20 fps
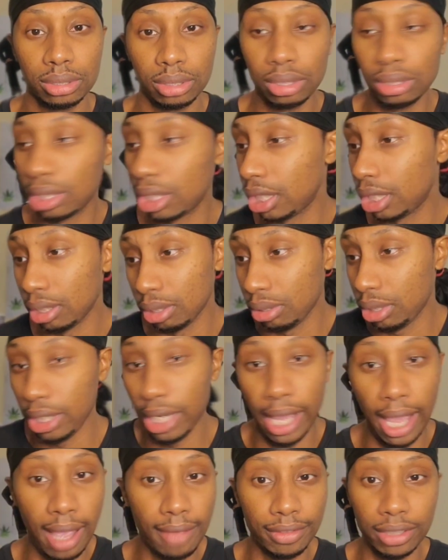You can
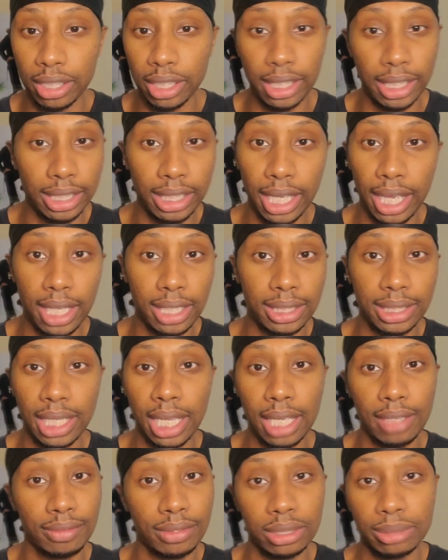have 100K
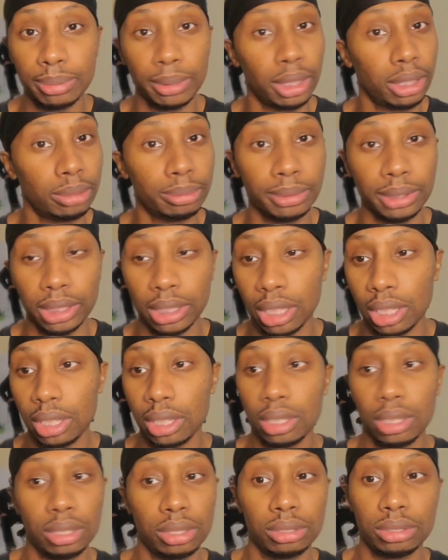savings, bro, but
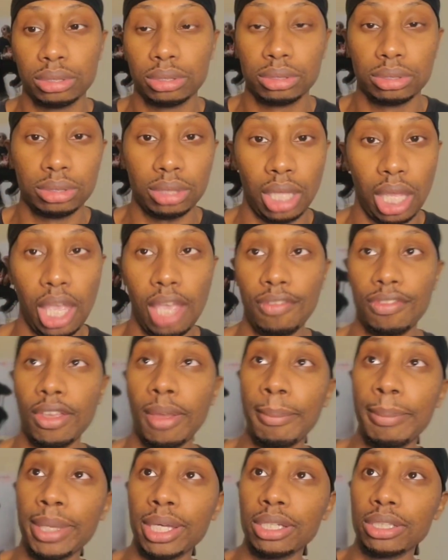if
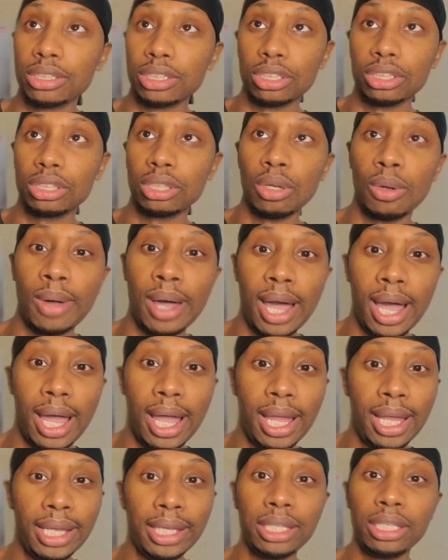your bills are so
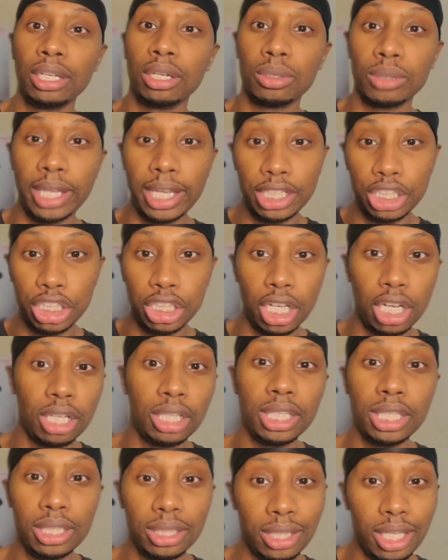high, yo, they
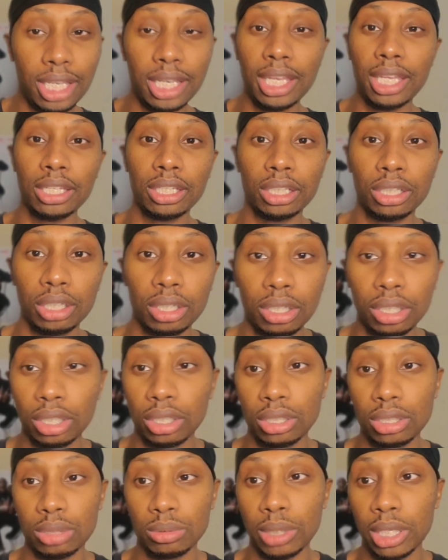chunking, and then the girl
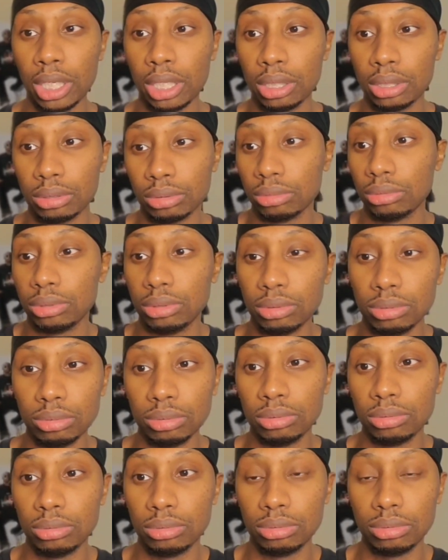goes, well,
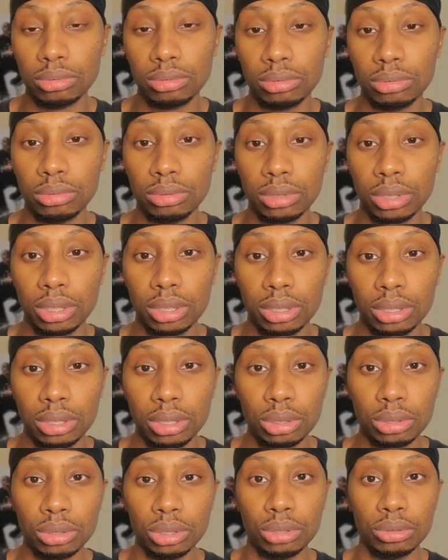
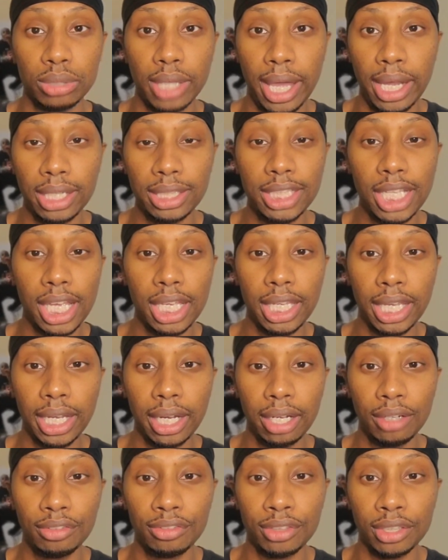you got to take
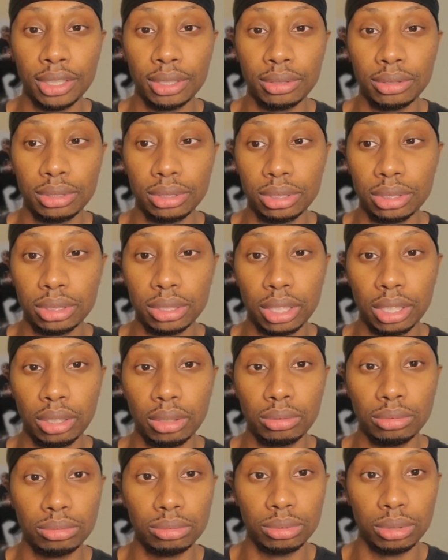care of it. You
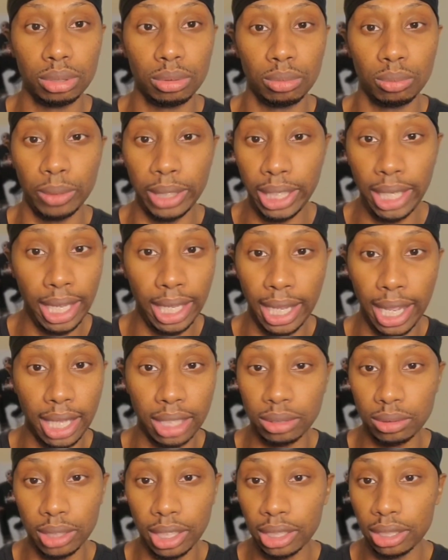know, we ain't got
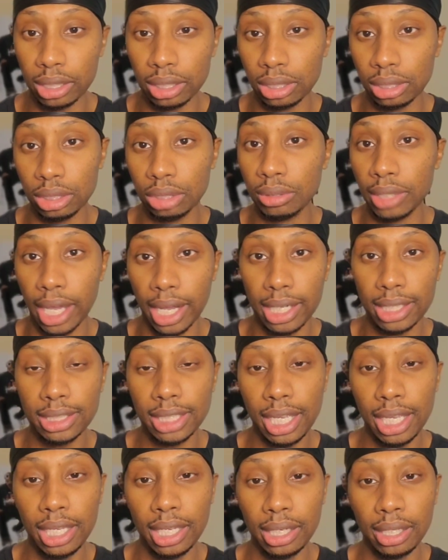to do nothing. You got to
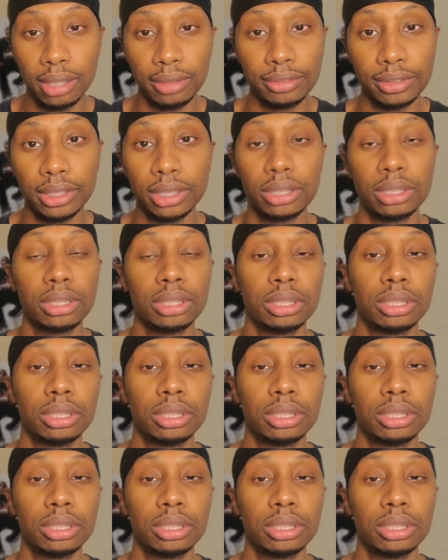take care of it.